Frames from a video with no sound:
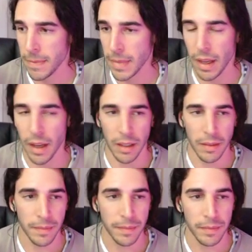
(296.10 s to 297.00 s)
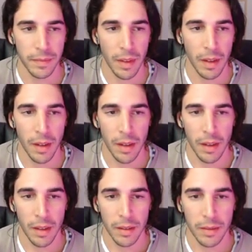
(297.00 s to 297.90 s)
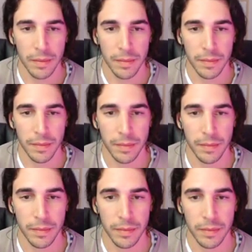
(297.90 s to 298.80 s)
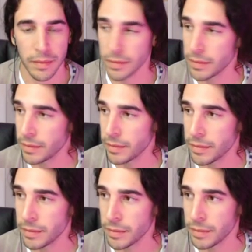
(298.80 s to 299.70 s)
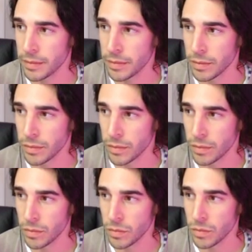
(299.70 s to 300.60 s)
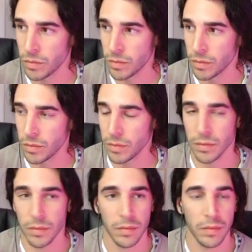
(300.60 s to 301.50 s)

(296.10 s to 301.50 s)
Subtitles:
No words are spoken by the person on screen.